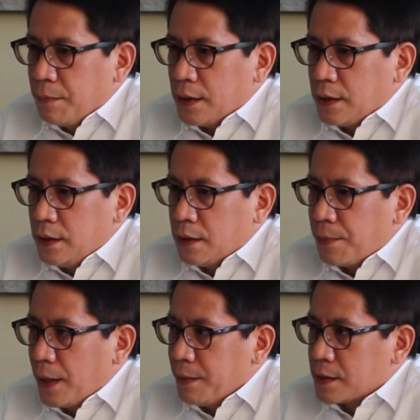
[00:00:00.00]
But I think
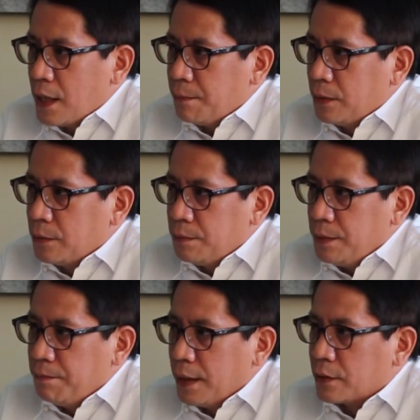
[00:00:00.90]
the prime example would
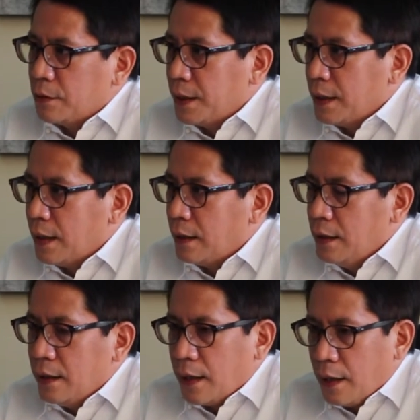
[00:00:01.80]
be Metro Manila.
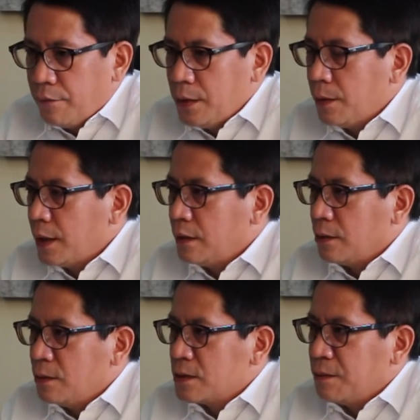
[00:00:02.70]
Mm-hmm.
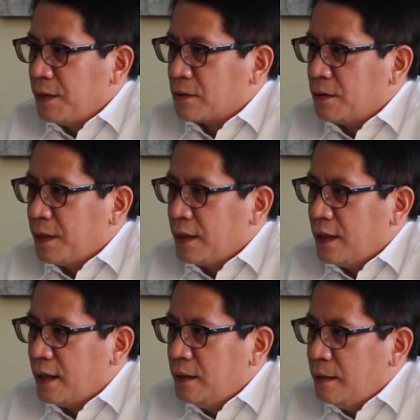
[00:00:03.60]
Everyone goes to Metro
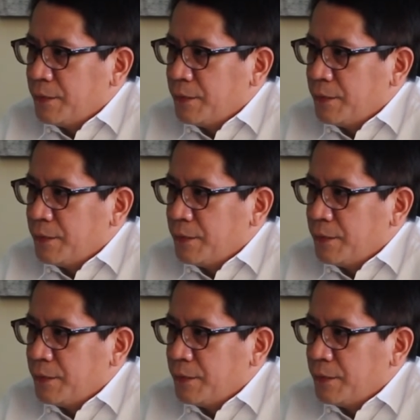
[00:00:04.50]
Manila.